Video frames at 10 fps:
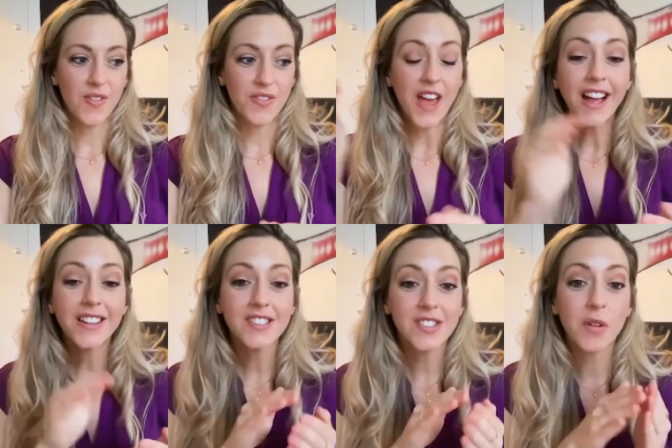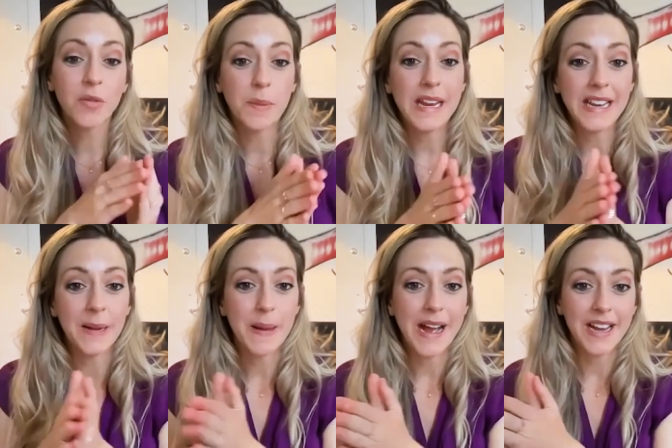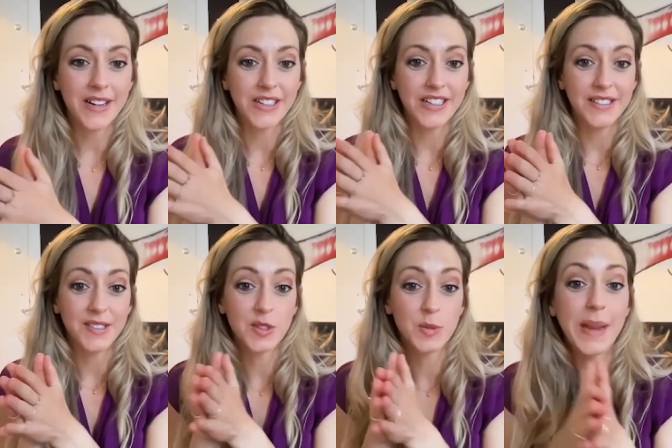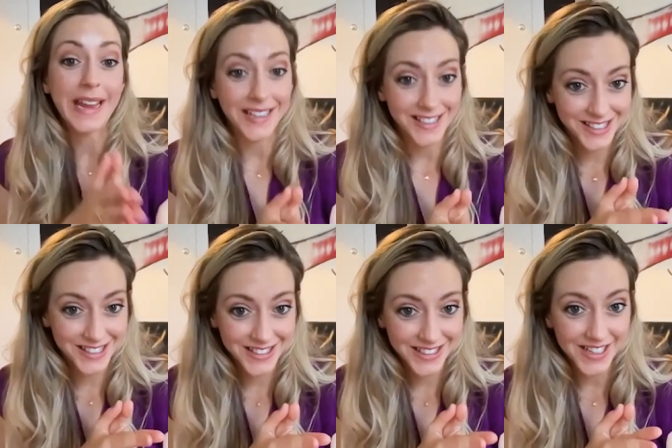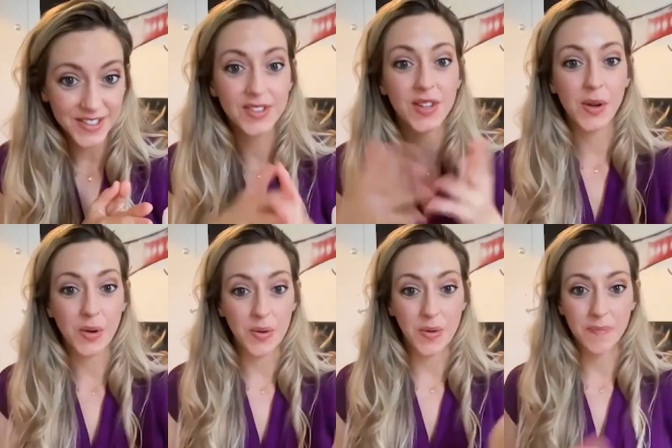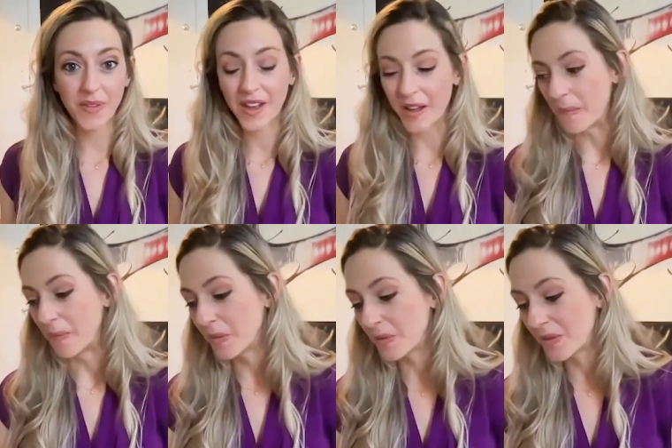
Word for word: That's a repeating pattern in space. And so um,